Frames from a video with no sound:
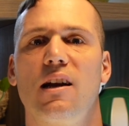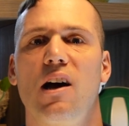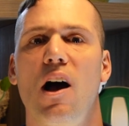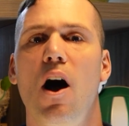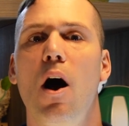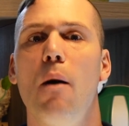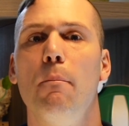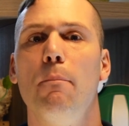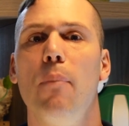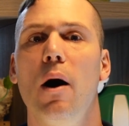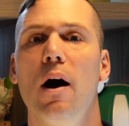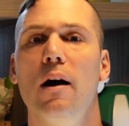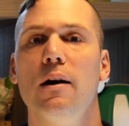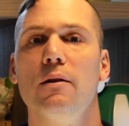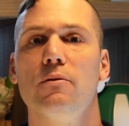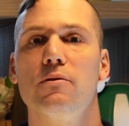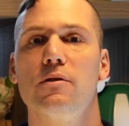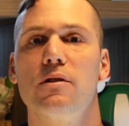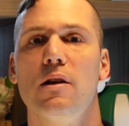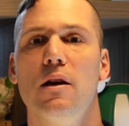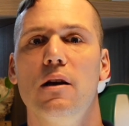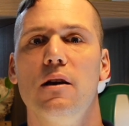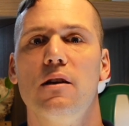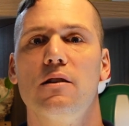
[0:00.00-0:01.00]

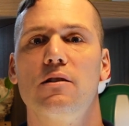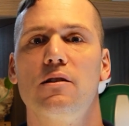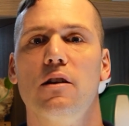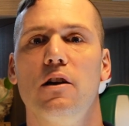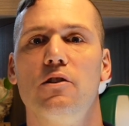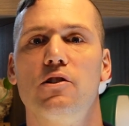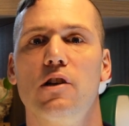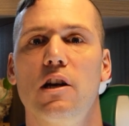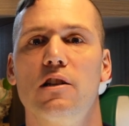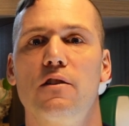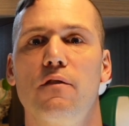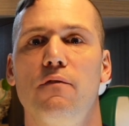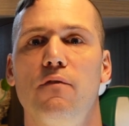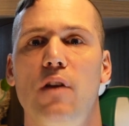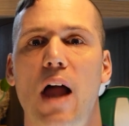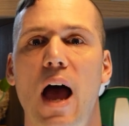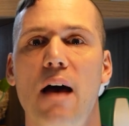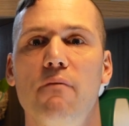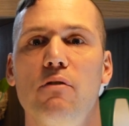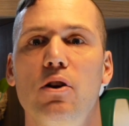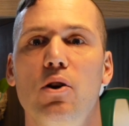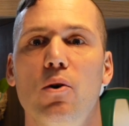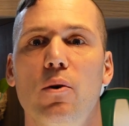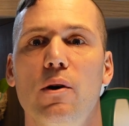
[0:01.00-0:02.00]
compounds such as
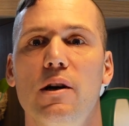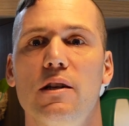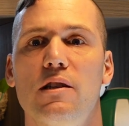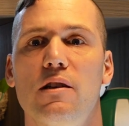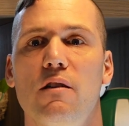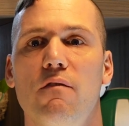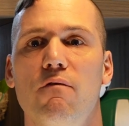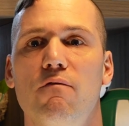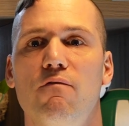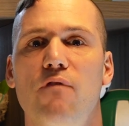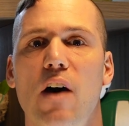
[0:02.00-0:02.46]
flavonoids,